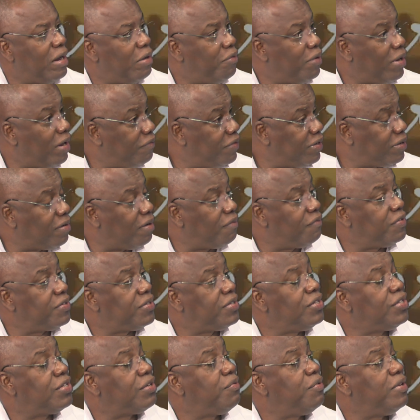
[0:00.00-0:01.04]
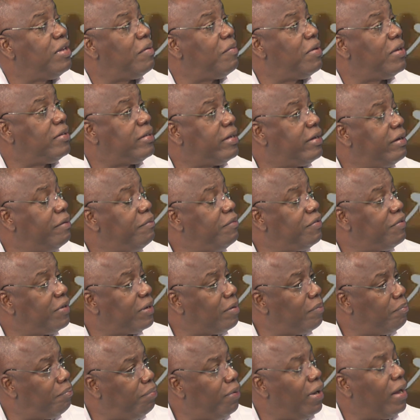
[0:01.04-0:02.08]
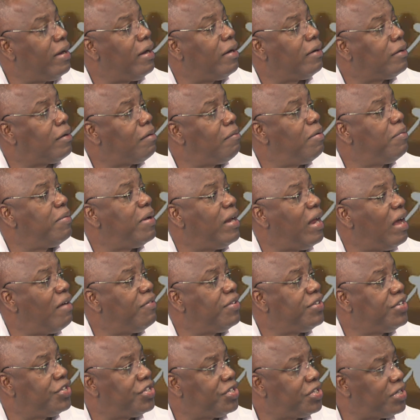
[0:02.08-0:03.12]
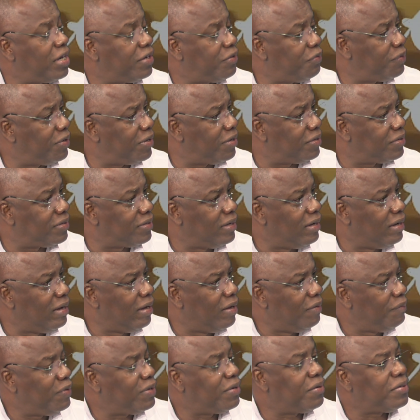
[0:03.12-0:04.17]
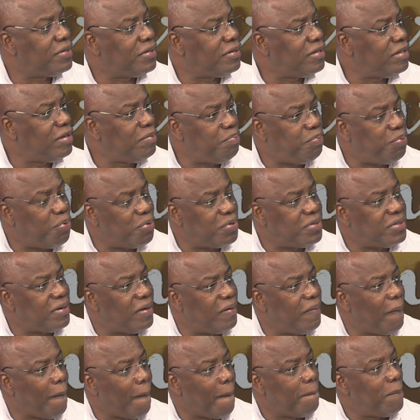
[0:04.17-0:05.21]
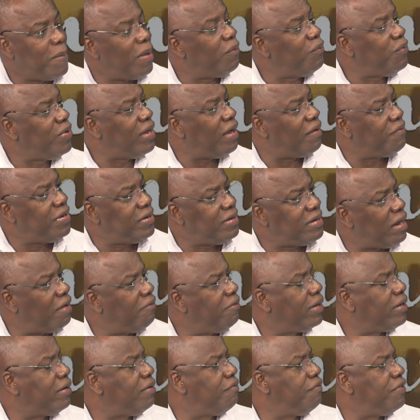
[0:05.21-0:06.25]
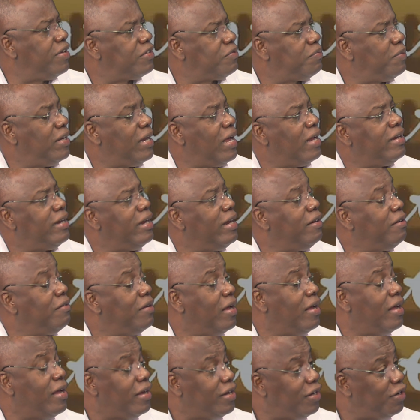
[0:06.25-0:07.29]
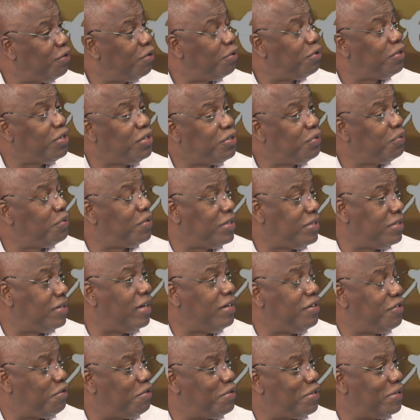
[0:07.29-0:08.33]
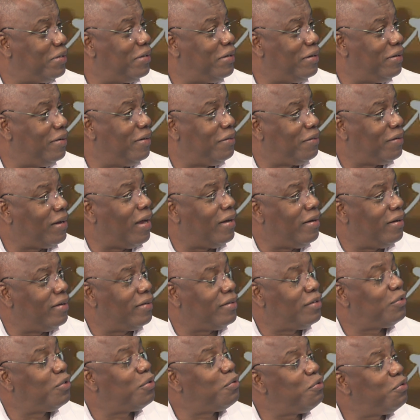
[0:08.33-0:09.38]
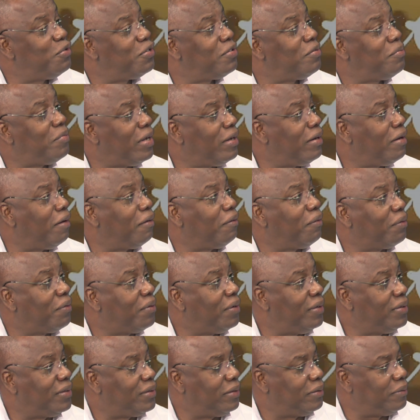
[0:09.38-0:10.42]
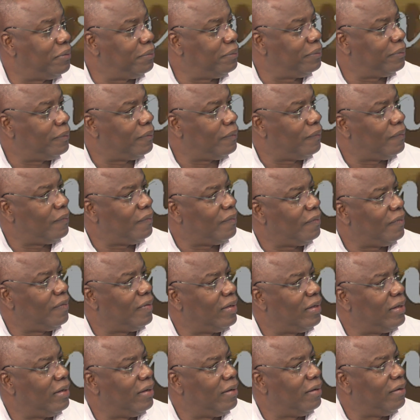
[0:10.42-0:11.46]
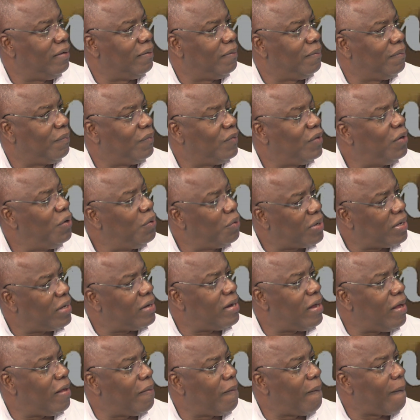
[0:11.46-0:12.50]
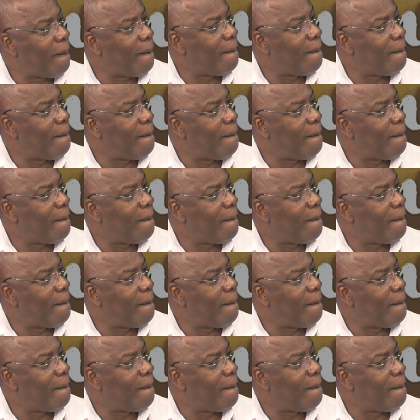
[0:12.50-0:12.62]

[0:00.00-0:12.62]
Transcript: I will have the conversation with them and tell them to make a plan and come and have a chat with us. Because it's important that we have the direct investment. And then, the two things they're interested in, Kandace, tourism and agriculture. Look at that.